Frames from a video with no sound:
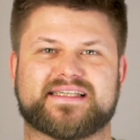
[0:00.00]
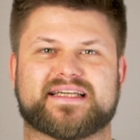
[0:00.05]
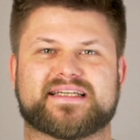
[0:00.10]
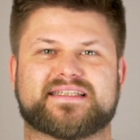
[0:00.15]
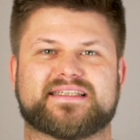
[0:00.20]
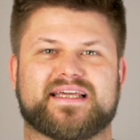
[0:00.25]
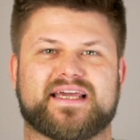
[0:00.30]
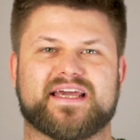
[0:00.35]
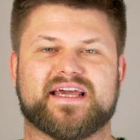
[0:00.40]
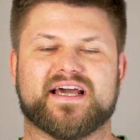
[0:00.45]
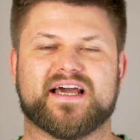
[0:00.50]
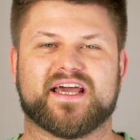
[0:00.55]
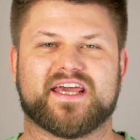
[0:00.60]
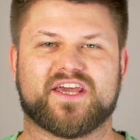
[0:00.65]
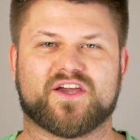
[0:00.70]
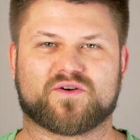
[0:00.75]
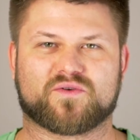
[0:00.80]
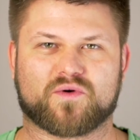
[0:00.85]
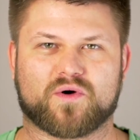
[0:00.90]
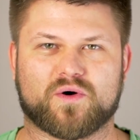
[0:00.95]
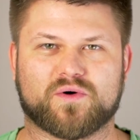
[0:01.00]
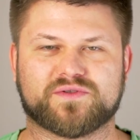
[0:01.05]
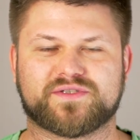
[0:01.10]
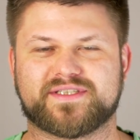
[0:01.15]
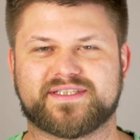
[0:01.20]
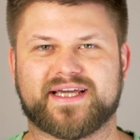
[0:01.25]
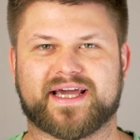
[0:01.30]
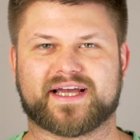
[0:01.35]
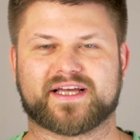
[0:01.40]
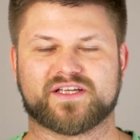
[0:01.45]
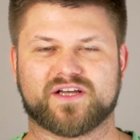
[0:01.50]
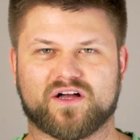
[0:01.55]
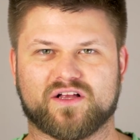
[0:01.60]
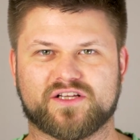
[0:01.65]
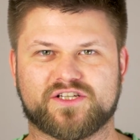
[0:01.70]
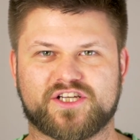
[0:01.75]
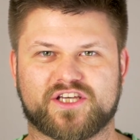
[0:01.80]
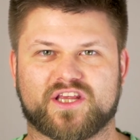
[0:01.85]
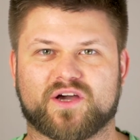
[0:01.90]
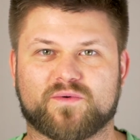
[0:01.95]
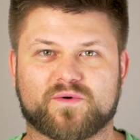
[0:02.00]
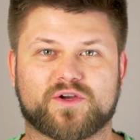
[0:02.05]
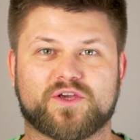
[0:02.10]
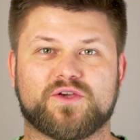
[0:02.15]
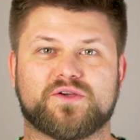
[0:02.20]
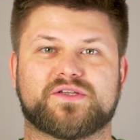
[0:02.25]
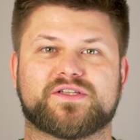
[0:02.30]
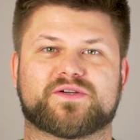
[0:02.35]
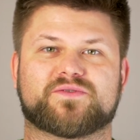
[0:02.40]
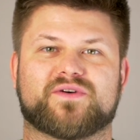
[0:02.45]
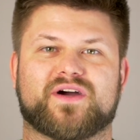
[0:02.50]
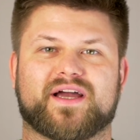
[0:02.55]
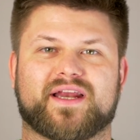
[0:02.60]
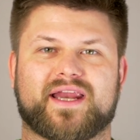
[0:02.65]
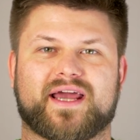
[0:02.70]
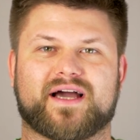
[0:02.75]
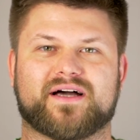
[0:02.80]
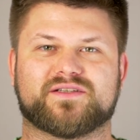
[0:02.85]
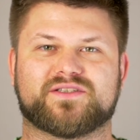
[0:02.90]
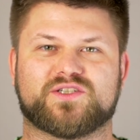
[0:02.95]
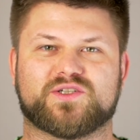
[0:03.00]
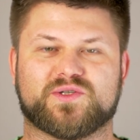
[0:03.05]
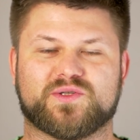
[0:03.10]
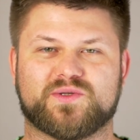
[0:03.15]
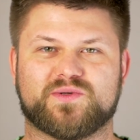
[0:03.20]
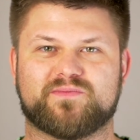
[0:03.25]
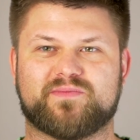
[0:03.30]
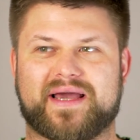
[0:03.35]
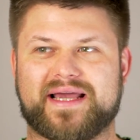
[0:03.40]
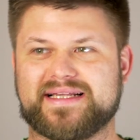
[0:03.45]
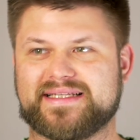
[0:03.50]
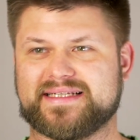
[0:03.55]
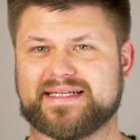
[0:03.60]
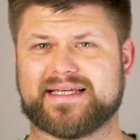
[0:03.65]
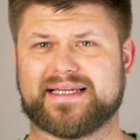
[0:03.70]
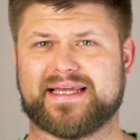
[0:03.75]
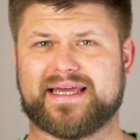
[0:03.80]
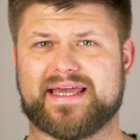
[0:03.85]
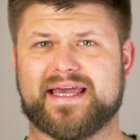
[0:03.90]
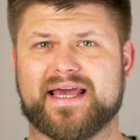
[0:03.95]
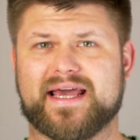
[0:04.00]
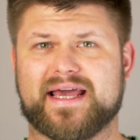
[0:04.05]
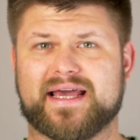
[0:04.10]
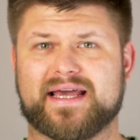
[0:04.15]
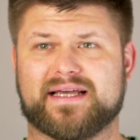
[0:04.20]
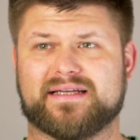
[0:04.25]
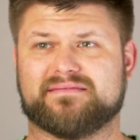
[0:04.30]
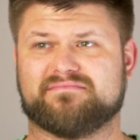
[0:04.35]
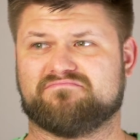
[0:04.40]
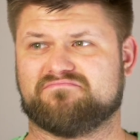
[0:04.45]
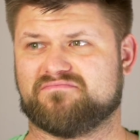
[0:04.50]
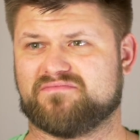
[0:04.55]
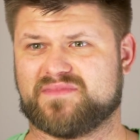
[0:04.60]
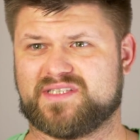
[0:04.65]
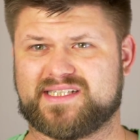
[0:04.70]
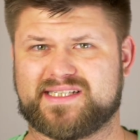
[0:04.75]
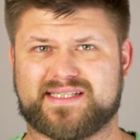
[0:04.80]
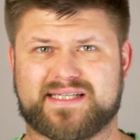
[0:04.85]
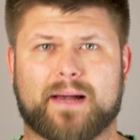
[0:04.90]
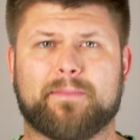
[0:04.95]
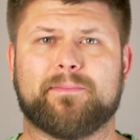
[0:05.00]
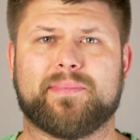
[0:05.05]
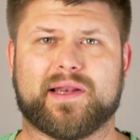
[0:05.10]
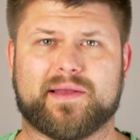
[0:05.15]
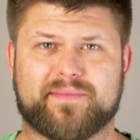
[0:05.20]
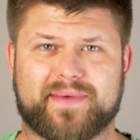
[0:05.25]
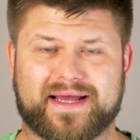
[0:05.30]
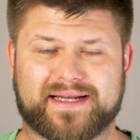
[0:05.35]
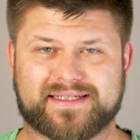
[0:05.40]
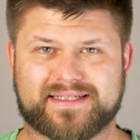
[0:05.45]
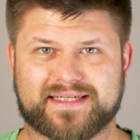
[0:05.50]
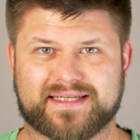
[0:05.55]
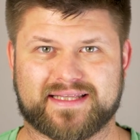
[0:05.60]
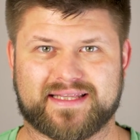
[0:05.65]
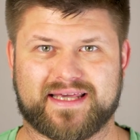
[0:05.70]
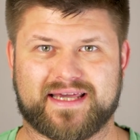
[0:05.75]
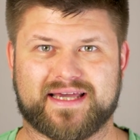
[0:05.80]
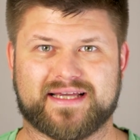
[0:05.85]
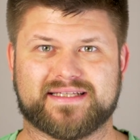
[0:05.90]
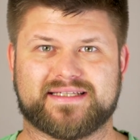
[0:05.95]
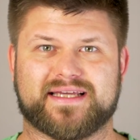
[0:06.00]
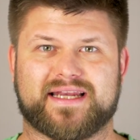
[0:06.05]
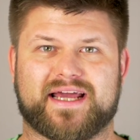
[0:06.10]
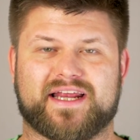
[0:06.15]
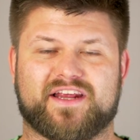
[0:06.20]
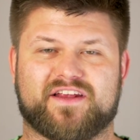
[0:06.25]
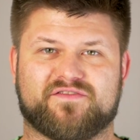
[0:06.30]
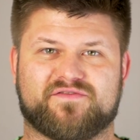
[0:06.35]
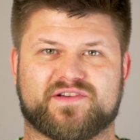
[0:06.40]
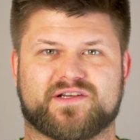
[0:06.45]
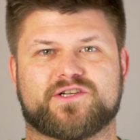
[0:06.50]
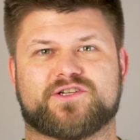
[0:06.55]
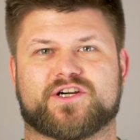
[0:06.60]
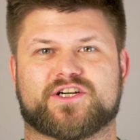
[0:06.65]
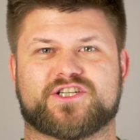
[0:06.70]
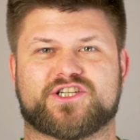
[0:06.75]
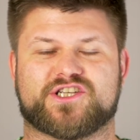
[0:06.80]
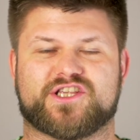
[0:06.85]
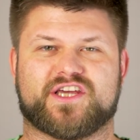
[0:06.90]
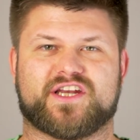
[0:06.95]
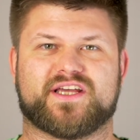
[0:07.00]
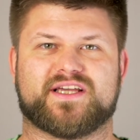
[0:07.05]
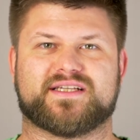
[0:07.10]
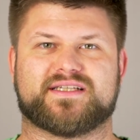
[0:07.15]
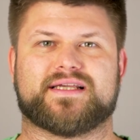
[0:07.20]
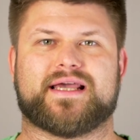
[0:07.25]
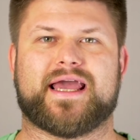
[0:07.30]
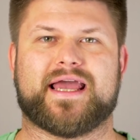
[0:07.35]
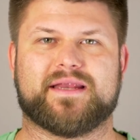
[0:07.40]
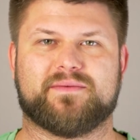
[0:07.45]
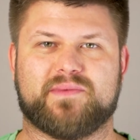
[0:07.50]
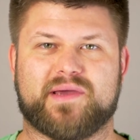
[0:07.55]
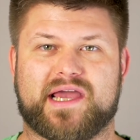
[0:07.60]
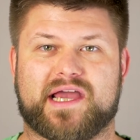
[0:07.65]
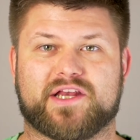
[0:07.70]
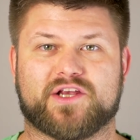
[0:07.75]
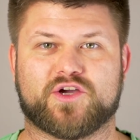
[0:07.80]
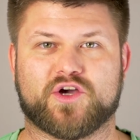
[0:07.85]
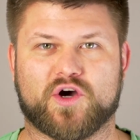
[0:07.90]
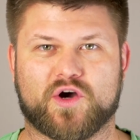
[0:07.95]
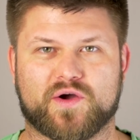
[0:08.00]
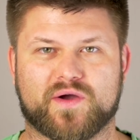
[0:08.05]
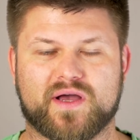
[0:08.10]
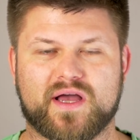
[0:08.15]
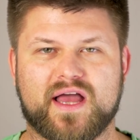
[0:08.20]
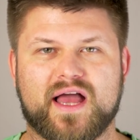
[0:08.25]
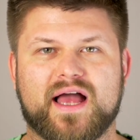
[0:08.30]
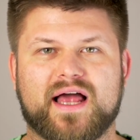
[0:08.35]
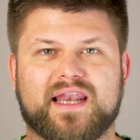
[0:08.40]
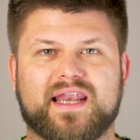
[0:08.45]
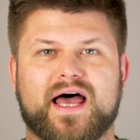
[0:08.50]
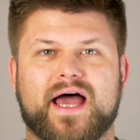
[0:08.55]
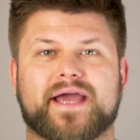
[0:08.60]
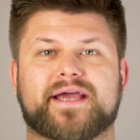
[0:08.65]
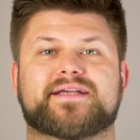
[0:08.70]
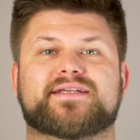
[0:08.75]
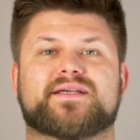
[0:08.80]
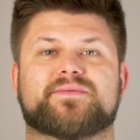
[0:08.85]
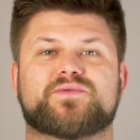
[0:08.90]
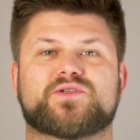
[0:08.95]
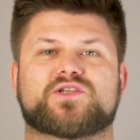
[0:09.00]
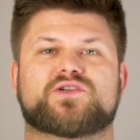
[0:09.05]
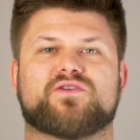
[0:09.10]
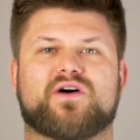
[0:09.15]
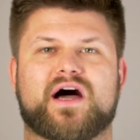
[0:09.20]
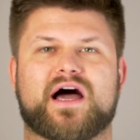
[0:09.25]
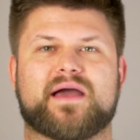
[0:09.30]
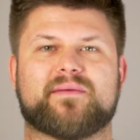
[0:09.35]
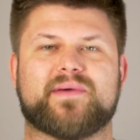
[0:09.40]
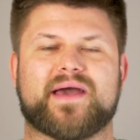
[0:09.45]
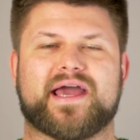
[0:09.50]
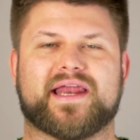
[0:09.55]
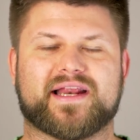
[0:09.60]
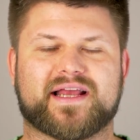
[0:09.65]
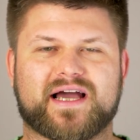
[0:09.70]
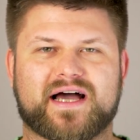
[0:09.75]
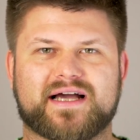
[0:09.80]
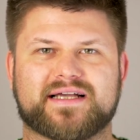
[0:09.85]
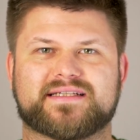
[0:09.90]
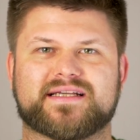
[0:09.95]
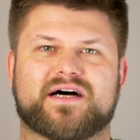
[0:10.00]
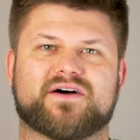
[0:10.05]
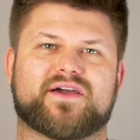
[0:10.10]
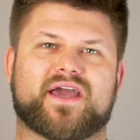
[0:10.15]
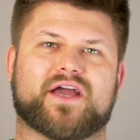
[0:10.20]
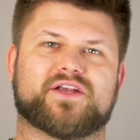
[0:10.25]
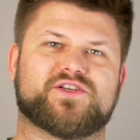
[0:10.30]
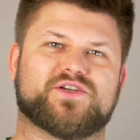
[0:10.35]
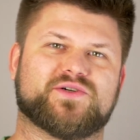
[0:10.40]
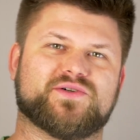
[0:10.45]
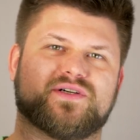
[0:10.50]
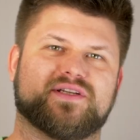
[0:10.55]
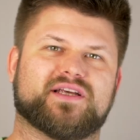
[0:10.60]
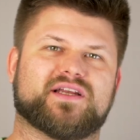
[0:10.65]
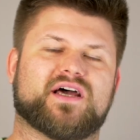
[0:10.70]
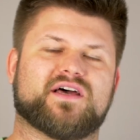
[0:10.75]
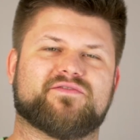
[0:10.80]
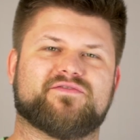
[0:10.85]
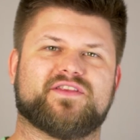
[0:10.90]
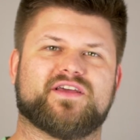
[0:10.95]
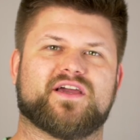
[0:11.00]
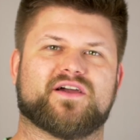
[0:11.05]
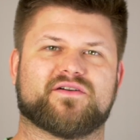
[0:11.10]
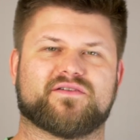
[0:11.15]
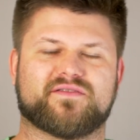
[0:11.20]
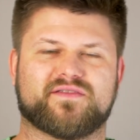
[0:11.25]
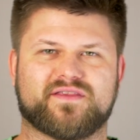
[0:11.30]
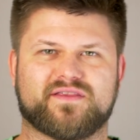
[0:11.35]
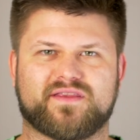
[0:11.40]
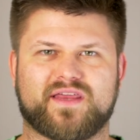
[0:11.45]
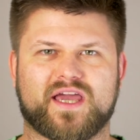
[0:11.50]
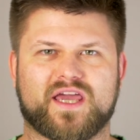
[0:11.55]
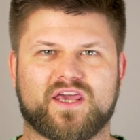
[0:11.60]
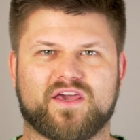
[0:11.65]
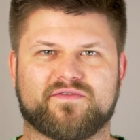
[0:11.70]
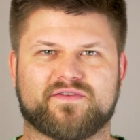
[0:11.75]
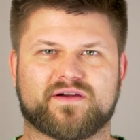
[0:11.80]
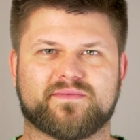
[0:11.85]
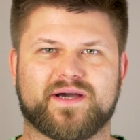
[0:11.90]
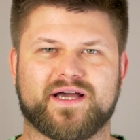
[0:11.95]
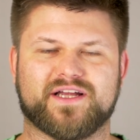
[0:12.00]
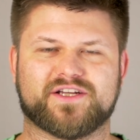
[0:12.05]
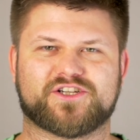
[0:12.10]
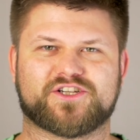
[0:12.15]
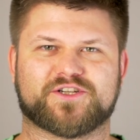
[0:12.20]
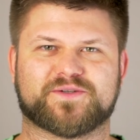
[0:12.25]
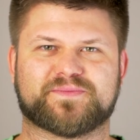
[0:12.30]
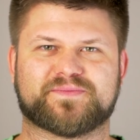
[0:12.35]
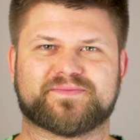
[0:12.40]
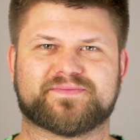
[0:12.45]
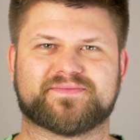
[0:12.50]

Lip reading: 60-year-old technology that we're using right now to basically supplement the internet infrastructure that is NBN Co. Like, subscribe, and guys, I'll catch you in another video. Thank you very much.